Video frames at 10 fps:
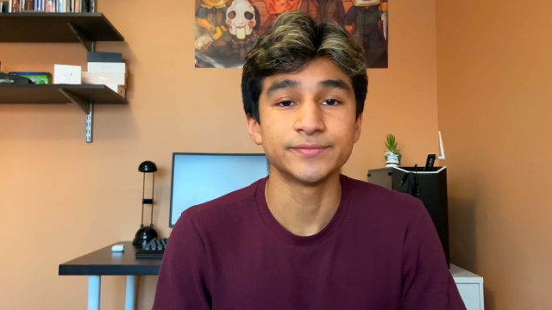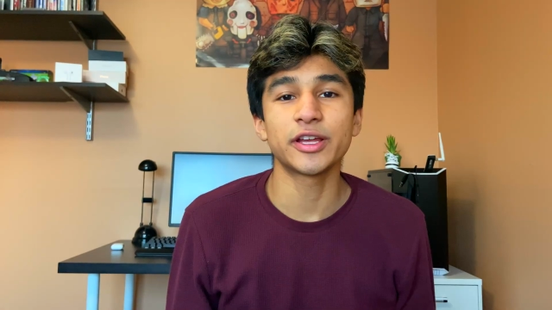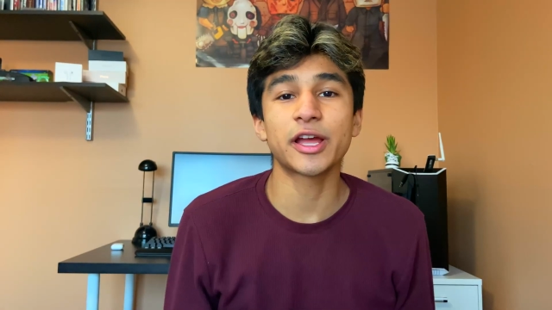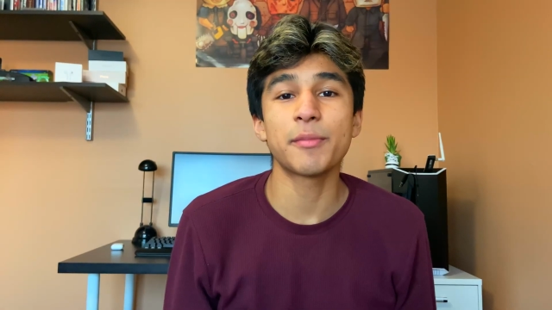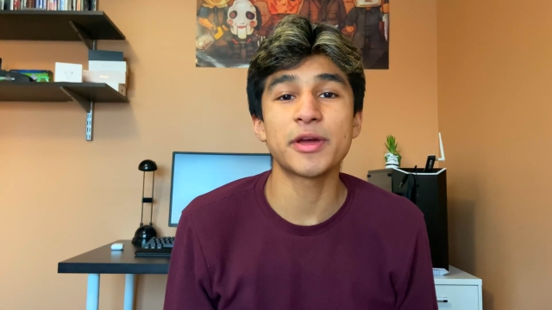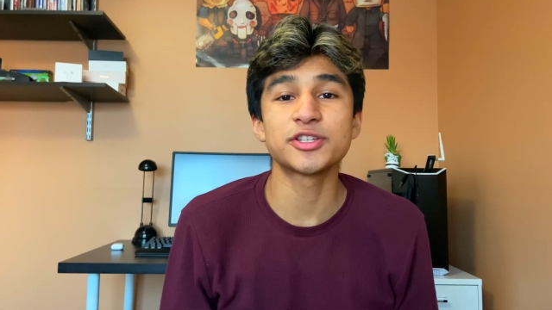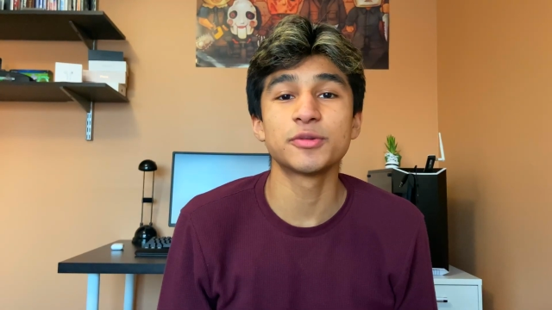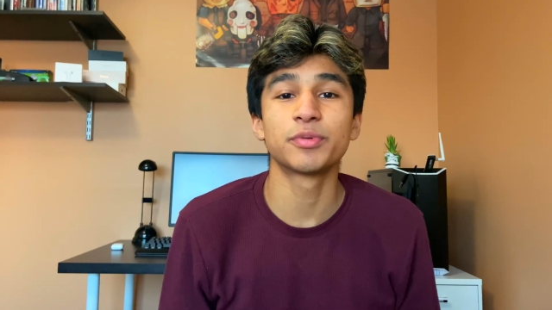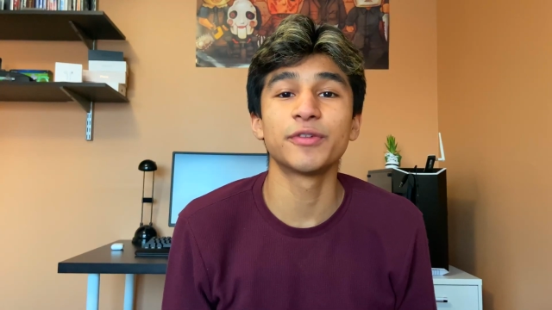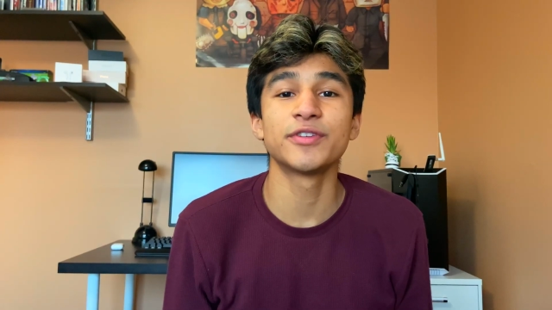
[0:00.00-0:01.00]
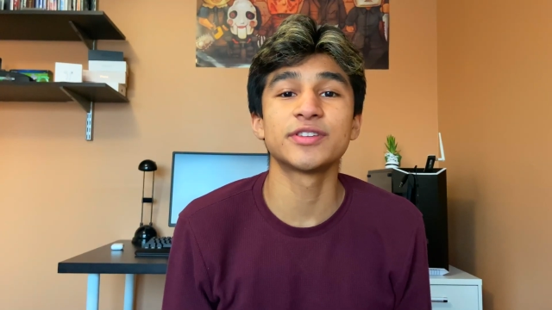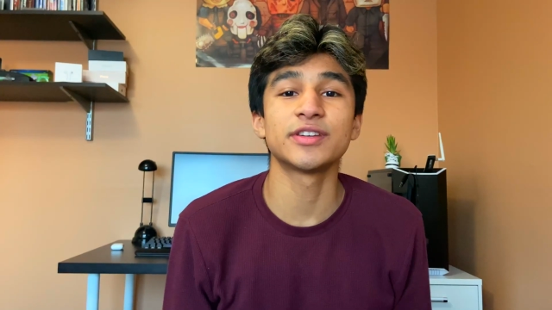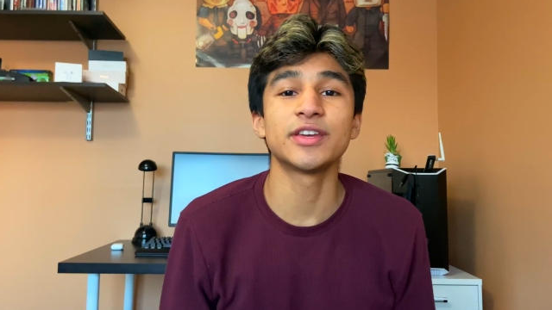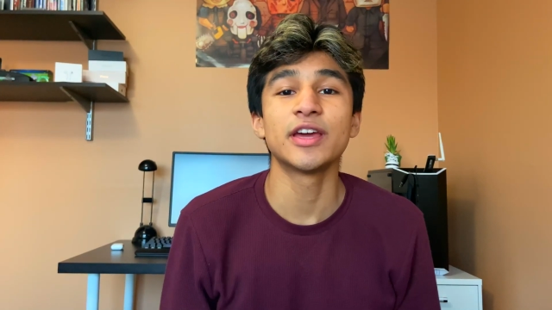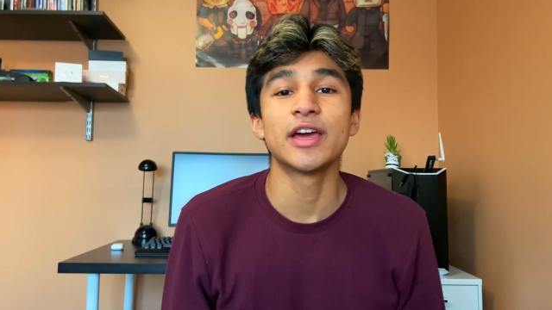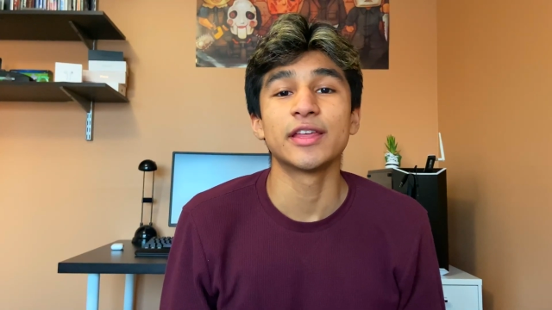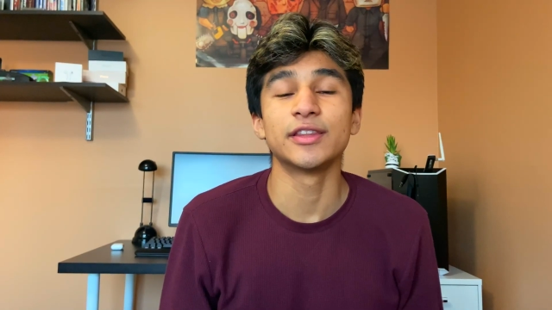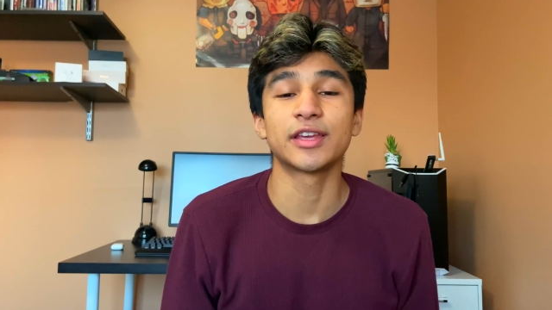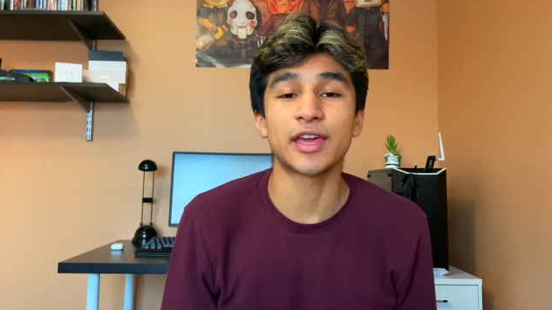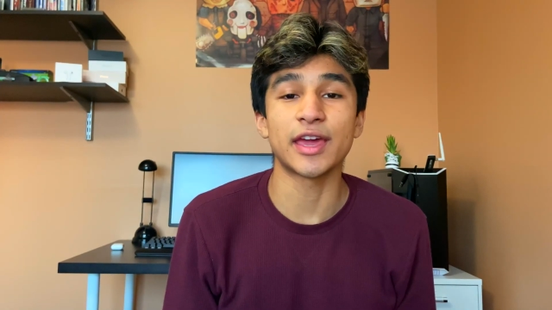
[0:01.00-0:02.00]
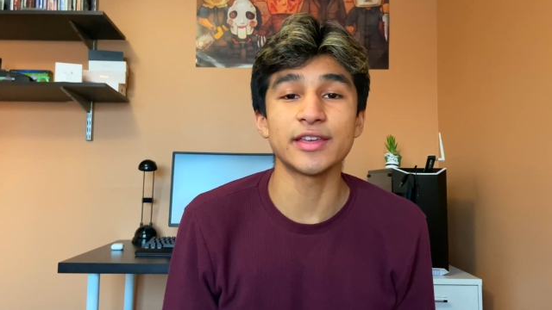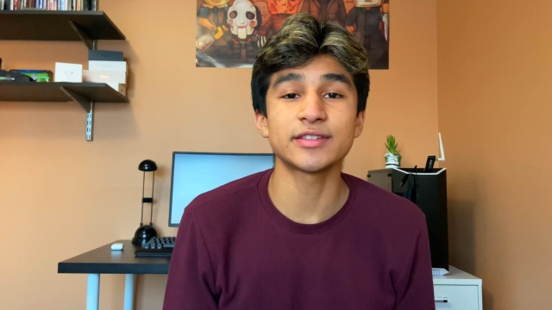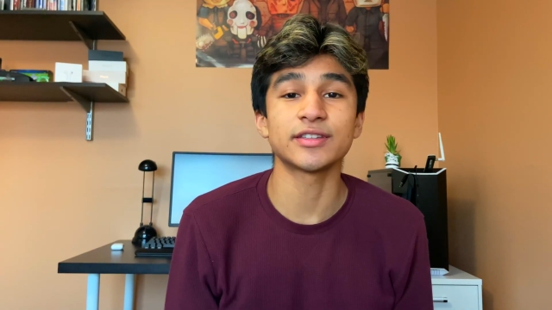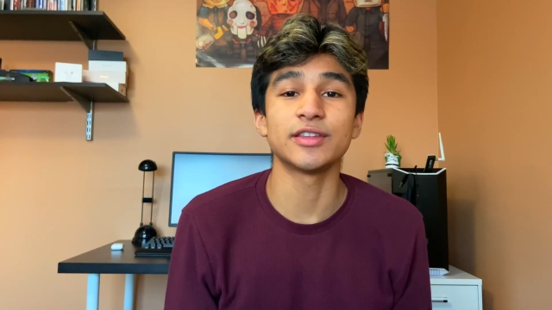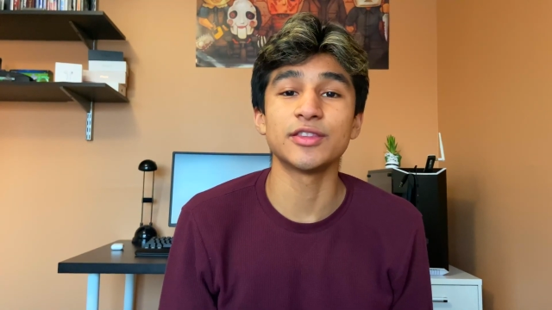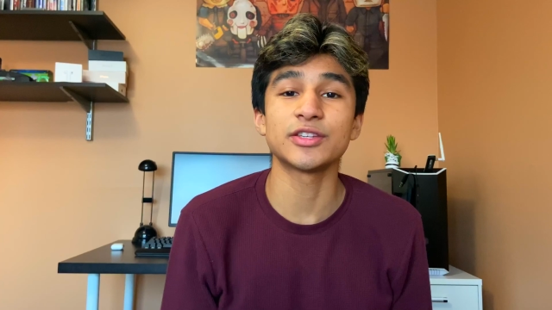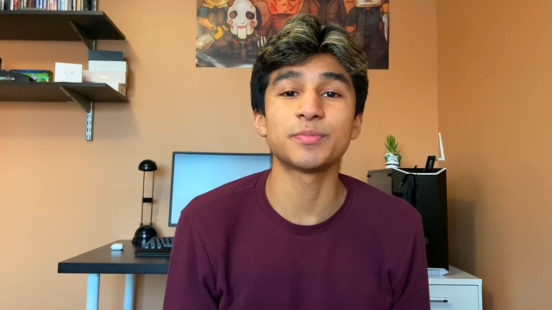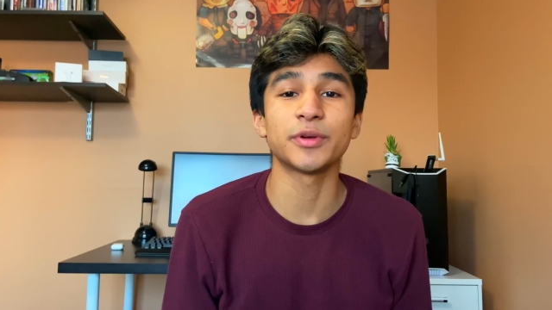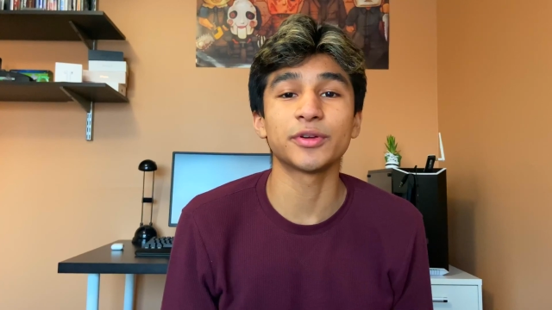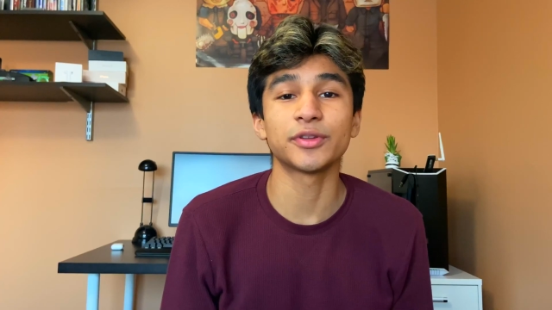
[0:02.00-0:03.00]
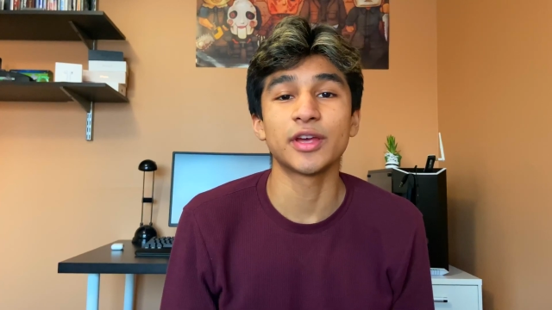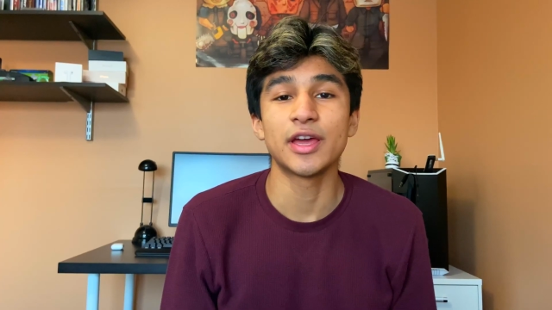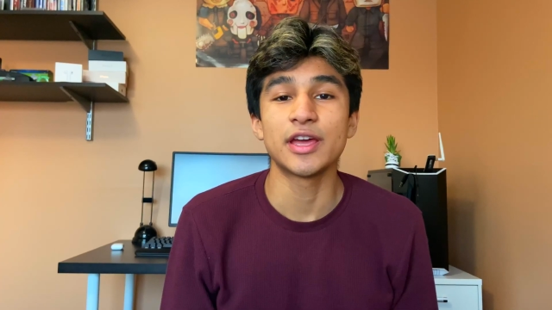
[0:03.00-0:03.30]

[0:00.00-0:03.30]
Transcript: Like I mentioned previously, the case in this build